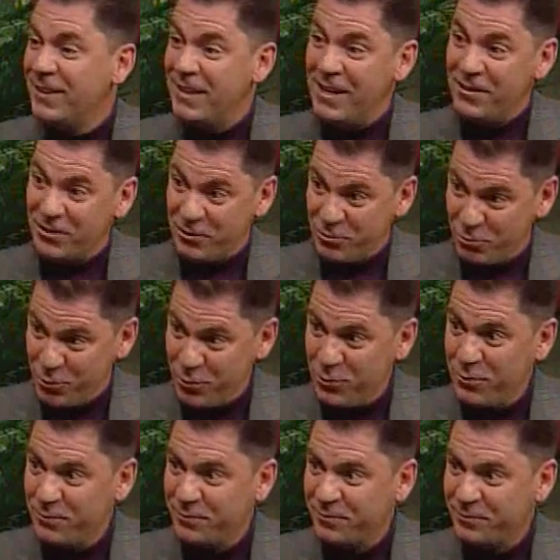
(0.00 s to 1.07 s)
Is it
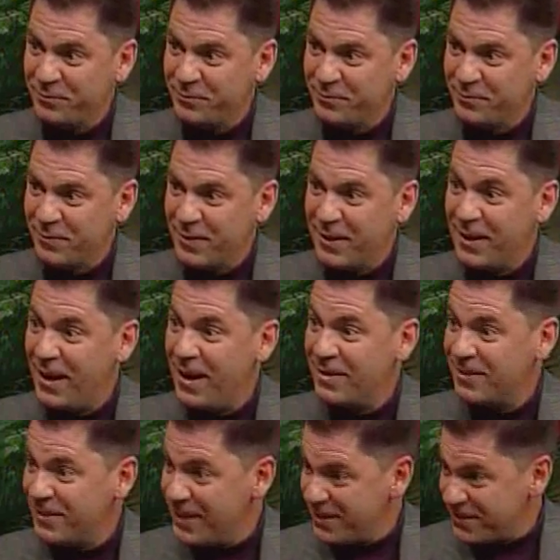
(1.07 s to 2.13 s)
true? Is
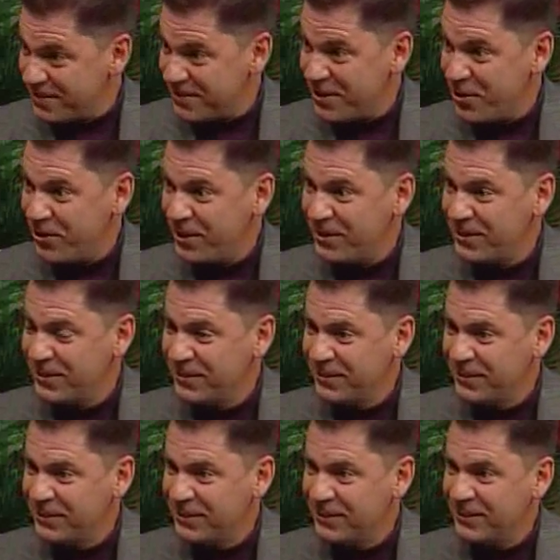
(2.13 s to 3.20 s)
it necessary?
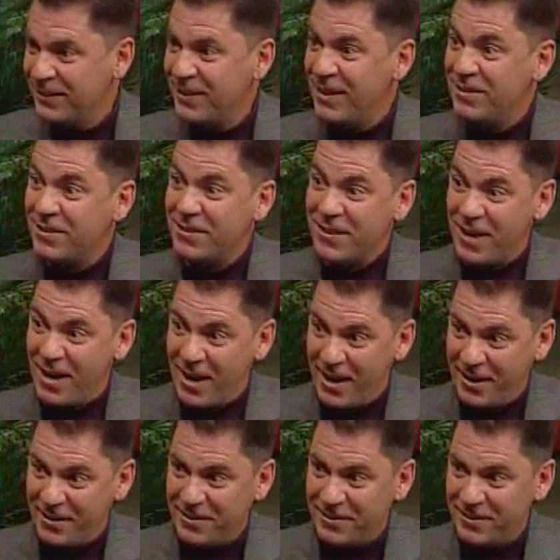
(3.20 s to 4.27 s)
Is it
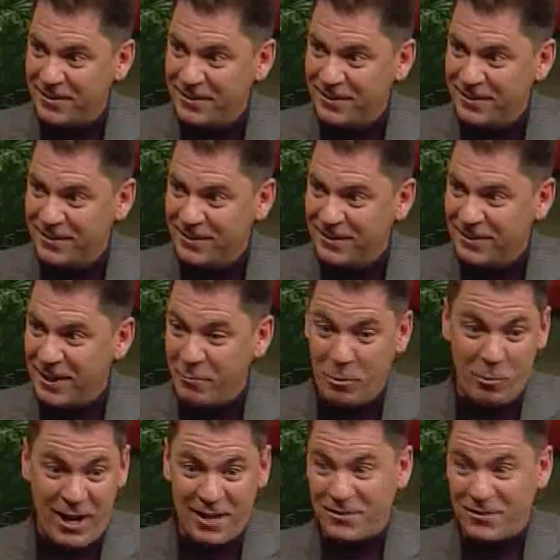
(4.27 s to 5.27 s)
kind? I mean, we